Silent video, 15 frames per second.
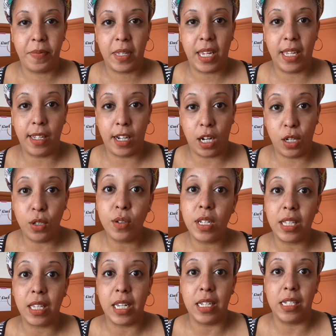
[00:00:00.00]
Including
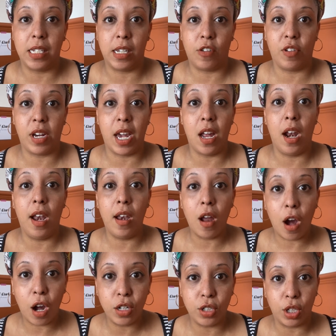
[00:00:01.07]
these to create a
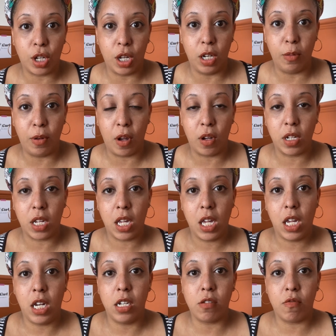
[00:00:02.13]
larger colour block
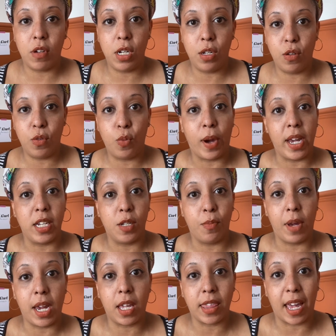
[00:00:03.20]
is a really good way to
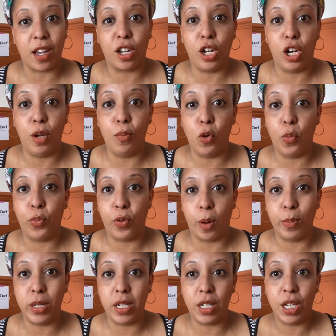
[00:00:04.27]
make that colour more
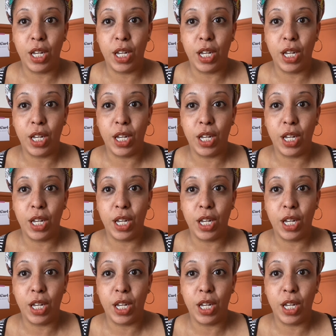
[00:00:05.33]
prominent.